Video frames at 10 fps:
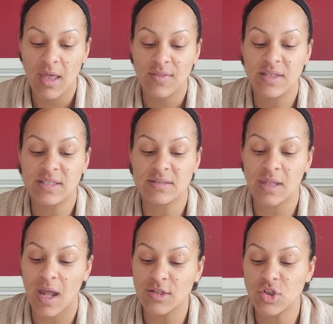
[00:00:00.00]
this is
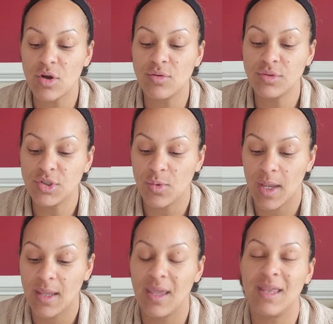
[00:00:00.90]
not your own
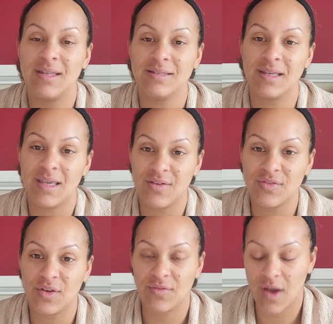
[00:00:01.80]
doing, it is a
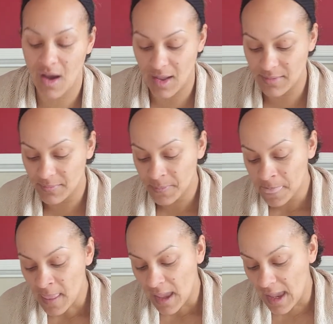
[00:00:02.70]
gift of God.
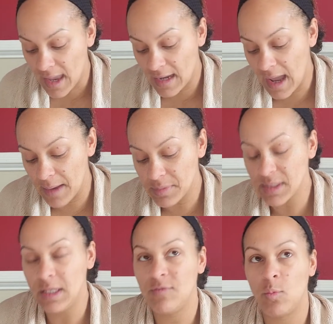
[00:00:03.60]
And I
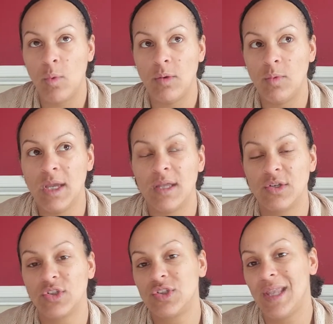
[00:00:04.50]
believe when we
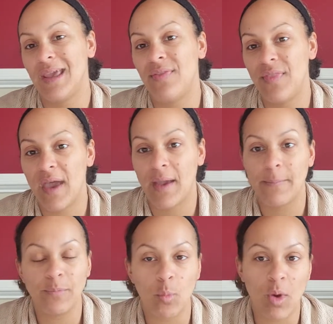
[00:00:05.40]
understand that
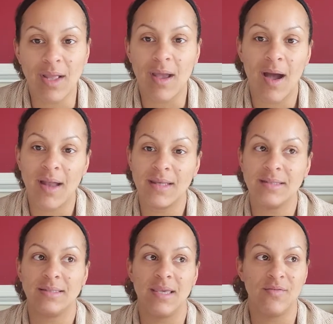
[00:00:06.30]
what God
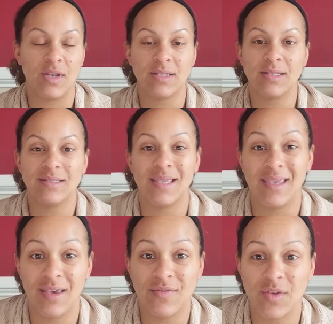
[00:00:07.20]
has given us is a
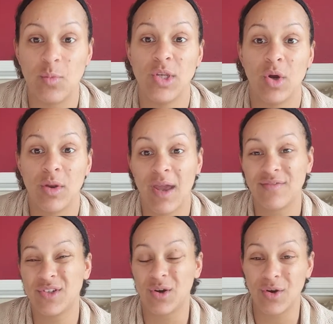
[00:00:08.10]
gift and we don't have
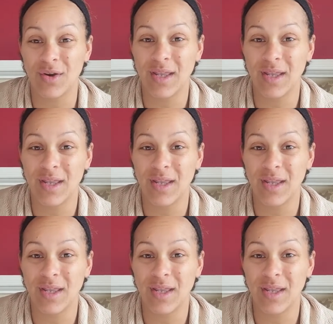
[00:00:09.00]
to earn